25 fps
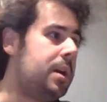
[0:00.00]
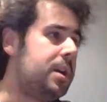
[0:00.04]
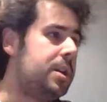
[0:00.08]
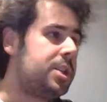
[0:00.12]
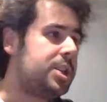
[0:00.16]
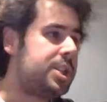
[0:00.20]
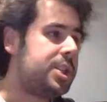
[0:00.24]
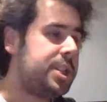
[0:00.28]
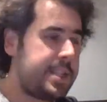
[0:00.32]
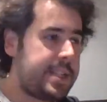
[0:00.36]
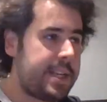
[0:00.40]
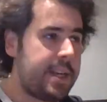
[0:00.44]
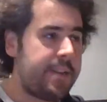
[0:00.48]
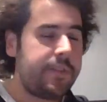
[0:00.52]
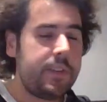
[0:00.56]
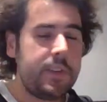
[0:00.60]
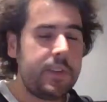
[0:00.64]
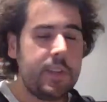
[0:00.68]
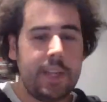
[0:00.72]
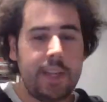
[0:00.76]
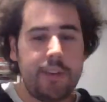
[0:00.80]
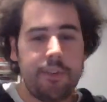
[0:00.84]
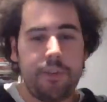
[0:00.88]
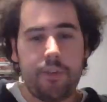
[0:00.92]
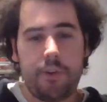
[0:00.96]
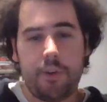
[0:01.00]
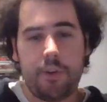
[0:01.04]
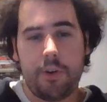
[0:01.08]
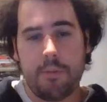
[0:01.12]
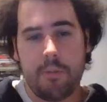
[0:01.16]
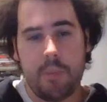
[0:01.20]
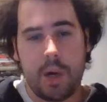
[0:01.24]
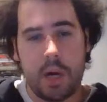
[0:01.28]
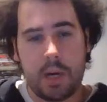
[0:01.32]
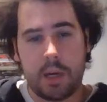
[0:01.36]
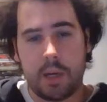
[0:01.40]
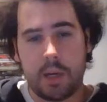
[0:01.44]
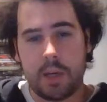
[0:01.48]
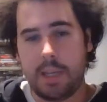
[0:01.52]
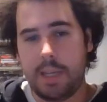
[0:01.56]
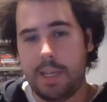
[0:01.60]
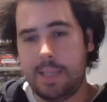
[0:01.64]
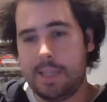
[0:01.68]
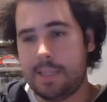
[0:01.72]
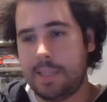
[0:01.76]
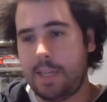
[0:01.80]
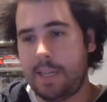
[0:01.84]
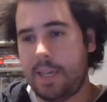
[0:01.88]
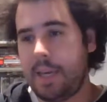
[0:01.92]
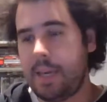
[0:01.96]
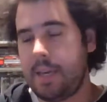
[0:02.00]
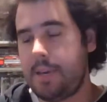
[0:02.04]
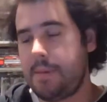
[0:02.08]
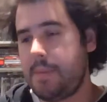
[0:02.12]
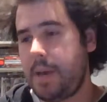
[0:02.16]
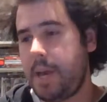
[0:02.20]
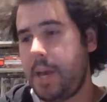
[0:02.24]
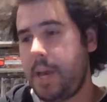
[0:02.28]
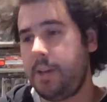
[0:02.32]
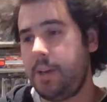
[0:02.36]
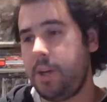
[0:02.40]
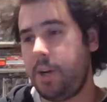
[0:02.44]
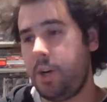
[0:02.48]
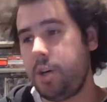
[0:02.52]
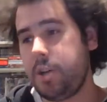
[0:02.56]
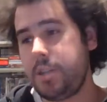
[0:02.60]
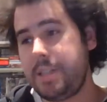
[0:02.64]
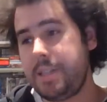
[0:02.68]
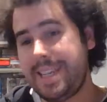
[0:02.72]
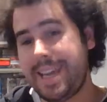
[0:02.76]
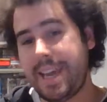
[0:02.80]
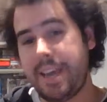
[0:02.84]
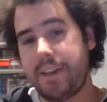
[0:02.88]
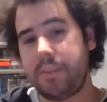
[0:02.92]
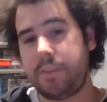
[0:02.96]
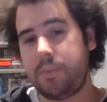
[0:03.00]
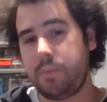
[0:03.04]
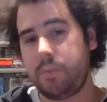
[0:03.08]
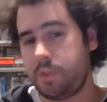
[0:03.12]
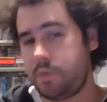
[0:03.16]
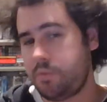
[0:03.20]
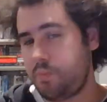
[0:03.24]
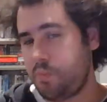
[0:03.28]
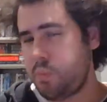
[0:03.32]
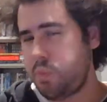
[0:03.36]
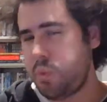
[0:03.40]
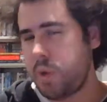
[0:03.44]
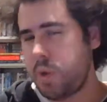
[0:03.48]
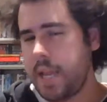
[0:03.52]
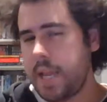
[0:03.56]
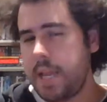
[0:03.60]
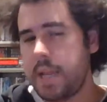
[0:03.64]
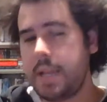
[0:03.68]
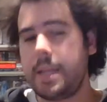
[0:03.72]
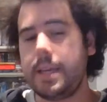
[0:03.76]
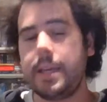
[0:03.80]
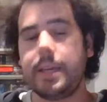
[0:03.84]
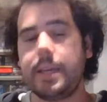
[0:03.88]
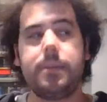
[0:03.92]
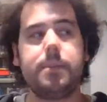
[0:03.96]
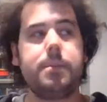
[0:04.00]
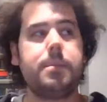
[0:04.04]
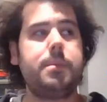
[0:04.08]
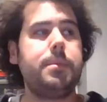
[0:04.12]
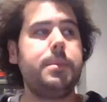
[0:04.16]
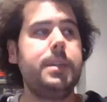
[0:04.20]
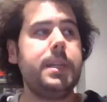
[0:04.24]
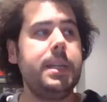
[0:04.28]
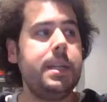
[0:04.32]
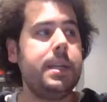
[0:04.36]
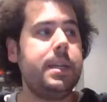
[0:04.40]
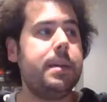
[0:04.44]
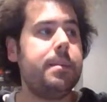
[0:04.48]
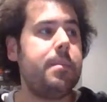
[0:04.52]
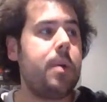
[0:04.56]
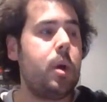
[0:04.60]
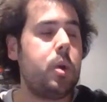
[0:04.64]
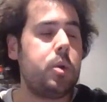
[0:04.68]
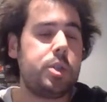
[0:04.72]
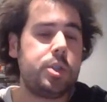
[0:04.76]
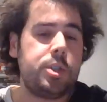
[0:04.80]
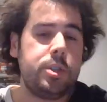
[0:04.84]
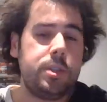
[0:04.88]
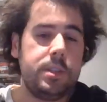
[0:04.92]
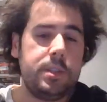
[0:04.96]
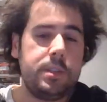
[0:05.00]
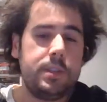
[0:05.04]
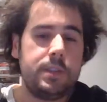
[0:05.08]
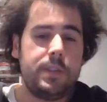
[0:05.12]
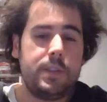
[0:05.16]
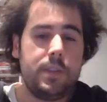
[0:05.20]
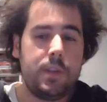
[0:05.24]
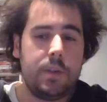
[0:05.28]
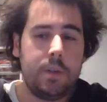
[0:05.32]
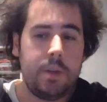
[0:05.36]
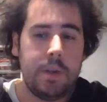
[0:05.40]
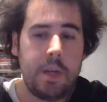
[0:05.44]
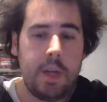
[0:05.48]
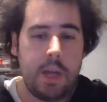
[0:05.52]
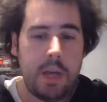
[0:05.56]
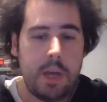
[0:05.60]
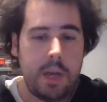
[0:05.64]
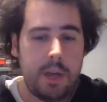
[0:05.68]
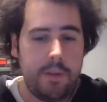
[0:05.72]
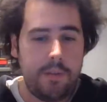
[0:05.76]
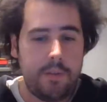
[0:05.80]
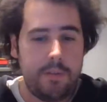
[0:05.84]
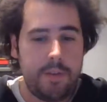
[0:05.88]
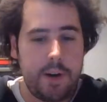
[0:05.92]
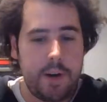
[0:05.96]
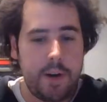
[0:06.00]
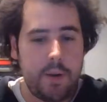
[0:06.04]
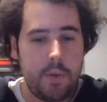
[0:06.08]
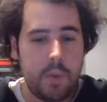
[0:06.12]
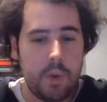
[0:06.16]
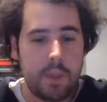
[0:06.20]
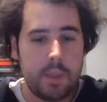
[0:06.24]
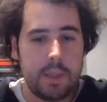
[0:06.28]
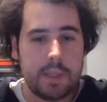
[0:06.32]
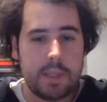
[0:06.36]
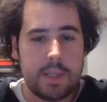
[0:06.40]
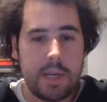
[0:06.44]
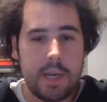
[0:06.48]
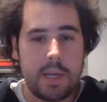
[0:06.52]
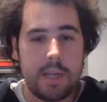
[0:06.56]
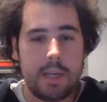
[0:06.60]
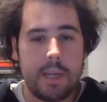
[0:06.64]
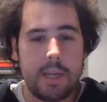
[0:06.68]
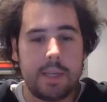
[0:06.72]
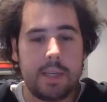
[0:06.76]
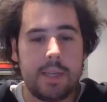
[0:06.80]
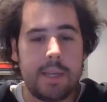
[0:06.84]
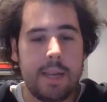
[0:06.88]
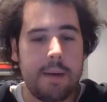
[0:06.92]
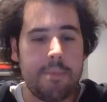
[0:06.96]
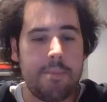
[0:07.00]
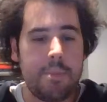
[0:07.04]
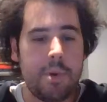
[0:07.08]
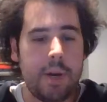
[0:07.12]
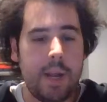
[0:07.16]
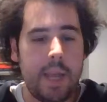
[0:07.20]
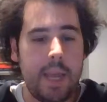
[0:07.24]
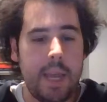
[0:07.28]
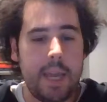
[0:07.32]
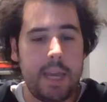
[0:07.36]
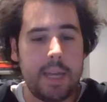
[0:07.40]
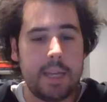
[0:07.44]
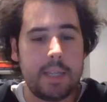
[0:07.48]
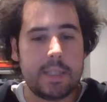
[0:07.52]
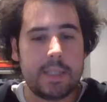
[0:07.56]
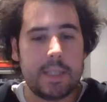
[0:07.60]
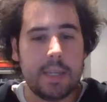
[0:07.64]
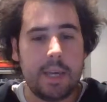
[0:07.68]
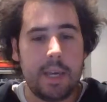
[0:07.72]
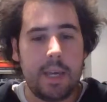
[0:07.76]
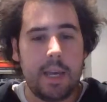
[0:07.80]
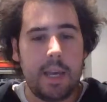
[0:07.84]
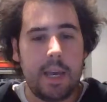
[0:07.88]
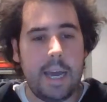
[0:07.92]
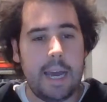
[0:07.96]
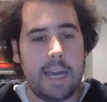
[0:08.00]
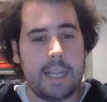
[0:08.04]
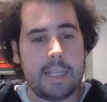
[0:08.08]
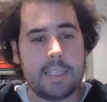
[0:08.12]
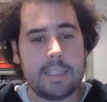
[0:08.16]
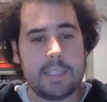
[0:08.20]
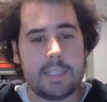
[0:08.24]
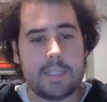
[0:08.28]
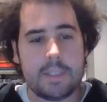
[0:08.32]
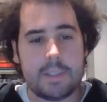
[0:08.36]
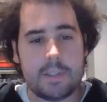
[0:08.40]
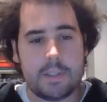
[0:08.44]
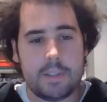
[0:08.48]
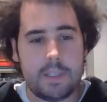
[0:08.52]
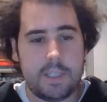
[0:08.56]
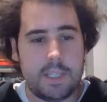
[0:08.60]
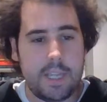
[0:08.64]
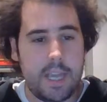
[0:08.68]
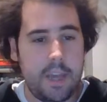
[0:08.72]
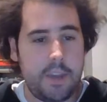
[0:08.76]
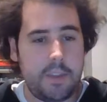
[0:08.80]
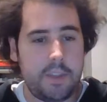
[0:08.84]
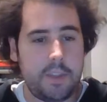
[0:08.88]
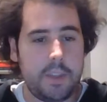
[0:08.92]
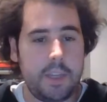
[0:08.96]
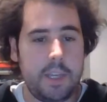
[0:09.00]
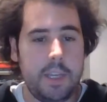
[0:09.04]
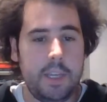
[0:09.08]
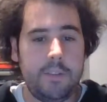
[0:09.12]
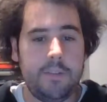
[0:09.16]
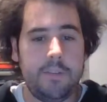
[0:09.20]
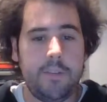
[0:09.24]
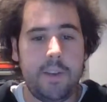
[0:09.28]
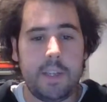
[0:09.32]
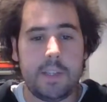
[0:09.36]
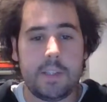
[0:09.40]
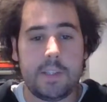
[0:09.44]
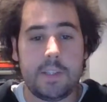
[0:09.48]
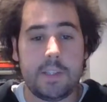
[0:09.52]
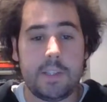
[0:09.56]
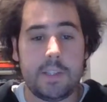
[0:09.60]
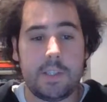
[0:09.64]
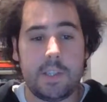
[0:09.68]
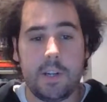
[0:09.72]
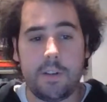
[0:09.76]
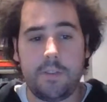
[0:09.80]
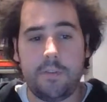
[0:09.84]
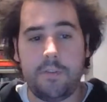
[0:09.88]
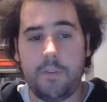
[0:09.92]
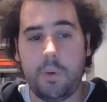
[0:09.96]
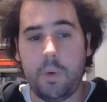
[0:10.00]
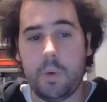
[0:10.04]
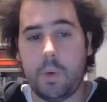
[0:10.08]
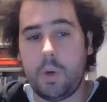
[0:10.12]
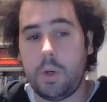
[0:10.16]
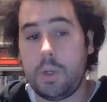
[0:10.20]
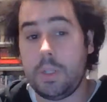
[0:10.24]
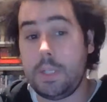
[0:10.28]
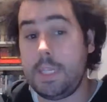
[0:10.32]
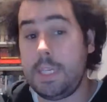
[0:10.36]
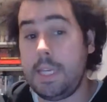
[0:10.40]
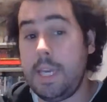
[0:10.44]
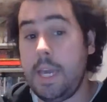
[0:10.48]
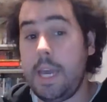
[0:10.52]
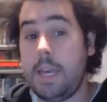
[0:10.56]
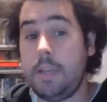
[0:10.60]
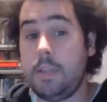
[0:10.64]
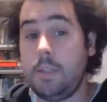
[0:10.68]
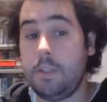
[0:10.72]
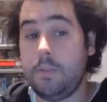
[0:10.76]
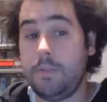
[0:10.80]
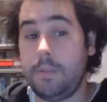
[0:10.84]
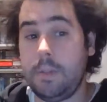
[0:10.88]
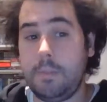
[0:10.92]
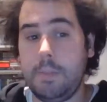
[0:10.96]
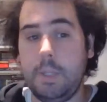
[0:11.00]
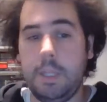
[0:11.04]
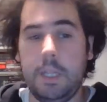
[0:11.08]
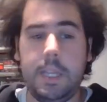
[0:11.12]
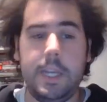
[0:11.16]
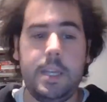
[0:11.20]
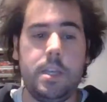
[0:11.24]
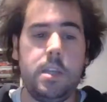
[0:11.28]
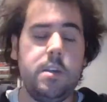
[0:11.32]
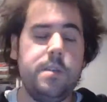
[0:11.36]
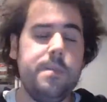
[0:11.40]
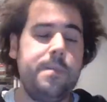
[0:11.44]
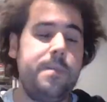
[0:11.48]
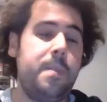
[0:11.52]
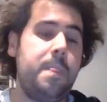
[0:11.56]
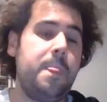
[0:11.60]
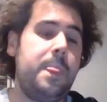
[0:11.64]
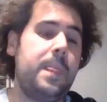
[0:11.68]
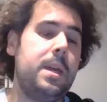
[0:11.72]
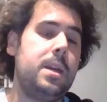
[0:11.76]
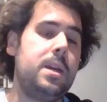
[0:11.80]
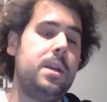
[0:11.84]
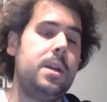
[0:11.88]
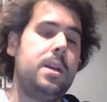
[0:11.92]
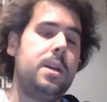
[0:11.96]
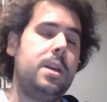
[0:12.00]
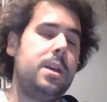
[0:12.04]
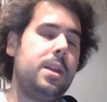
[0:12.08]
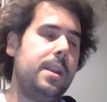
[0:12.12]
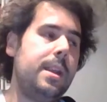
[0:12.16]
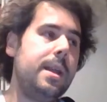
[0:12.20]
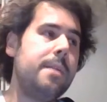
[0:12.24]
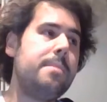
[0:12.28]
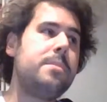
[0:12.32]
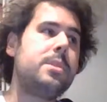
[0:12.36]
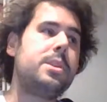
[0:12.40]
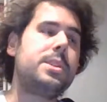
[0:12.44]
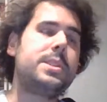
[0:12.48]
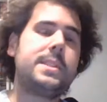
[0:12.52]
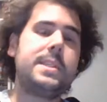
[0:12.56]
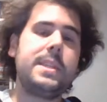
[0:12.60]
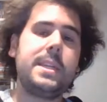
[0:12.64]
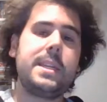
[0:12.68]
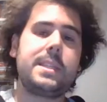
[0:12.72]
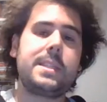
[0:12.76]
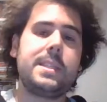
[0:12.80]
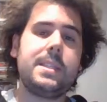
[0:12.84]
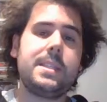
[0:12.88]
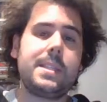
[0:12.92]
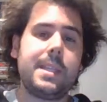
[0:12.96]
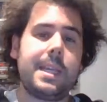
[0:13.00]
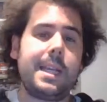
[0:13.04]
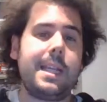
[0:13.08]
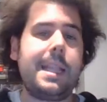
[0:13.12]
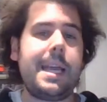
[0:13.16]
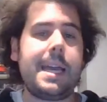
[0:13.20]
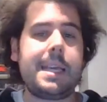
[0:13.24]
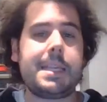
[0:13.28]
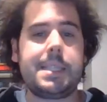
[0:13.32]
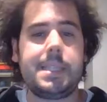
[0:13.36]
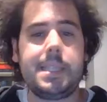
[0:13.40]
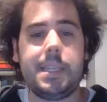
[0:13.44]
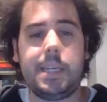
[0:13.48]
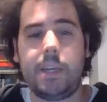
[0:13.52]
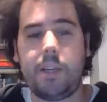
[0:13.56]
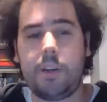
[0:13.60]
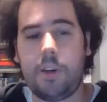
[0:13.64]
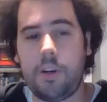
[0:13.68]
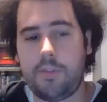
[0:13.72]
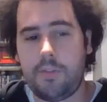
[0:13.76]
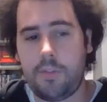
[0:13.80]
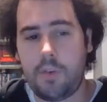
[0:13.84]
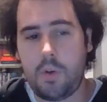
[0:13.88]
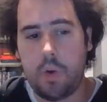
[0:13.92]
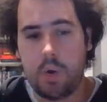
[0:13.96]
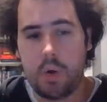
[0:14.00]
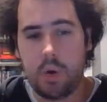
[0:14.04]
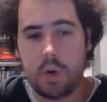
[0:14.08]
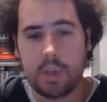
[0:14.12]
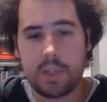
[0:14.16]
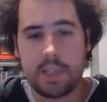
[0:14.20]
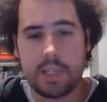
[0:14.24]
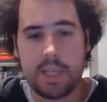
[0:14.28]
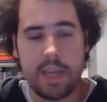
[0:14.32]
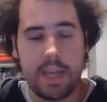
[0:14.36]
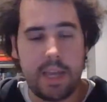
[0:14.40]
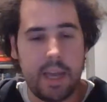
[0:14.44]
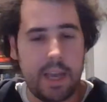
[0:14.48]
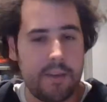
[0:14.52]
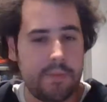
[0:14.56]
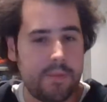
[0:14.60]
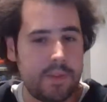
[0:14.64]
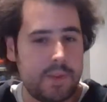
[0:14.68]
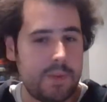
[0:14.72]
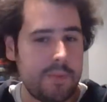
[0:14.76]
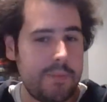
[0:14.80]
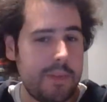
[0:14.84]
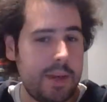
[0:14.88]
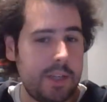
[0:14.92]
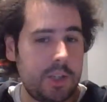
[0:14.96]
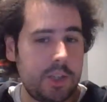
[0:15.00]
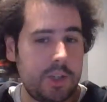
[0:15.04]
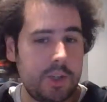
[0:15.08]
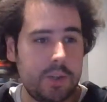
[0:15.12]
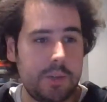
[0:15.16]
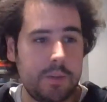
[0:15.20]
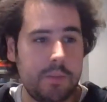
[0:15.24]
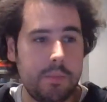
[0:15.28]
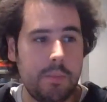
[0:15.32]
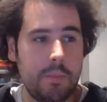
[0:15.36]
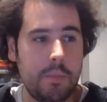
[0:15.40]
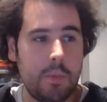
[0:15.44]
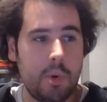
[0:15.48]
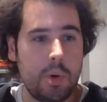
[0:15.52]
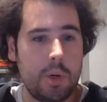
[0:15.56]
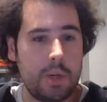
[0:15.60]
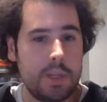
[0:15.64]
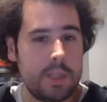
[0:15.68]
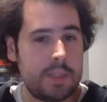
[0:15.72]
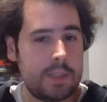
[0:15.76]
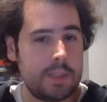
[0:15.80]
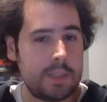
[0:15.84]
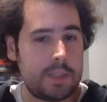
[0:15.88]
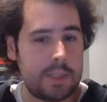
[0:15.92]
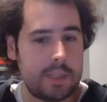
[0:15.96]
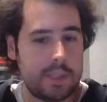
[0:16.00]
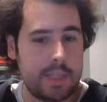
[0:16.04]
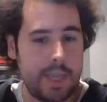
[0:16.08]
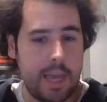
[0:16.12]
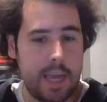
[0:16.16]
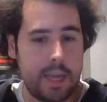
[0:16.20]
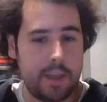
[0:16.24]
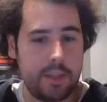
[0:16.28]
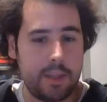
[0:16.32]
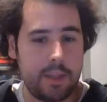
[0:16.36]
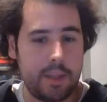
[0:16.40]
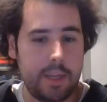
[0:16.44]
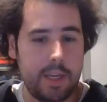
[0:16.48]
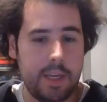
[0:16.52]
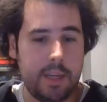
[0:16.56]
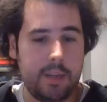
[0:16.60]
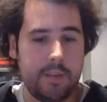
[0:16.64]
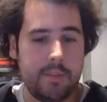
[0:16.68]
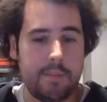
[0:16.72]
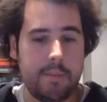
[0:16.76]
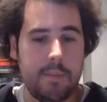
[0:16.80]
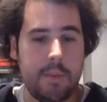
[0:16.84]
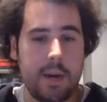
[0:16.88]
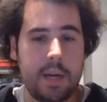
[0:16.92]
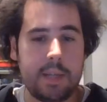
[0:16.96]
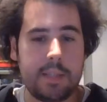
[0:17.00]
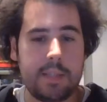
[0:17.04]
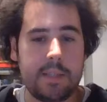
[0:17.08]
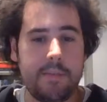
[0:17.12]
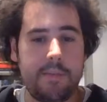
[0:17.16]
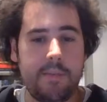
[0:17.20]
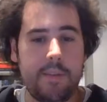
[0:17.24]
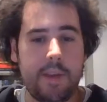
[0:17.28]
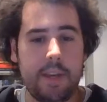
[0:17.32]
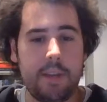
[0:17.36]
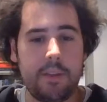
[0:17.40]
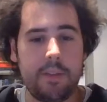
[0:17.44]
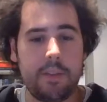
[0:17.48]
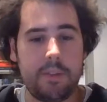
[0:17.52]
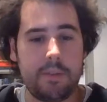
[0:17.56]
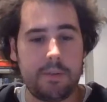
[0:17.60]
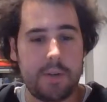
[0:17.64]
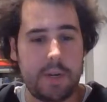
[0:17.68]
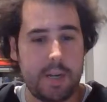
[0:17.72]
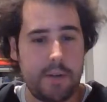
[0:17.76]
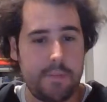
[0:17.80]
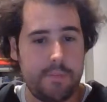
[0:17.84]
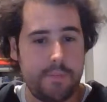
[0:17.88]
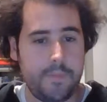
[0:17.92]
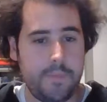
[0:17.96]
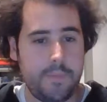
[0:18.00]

She definitely left her mark in the game, and her death was really, really emotional. So, very well done. At number 8, Alice's death in Phantasy Star 4, The End of the Millennium. Number 6 is a classic. Of course, I have to mention Mordin's death in Mass Effect 3.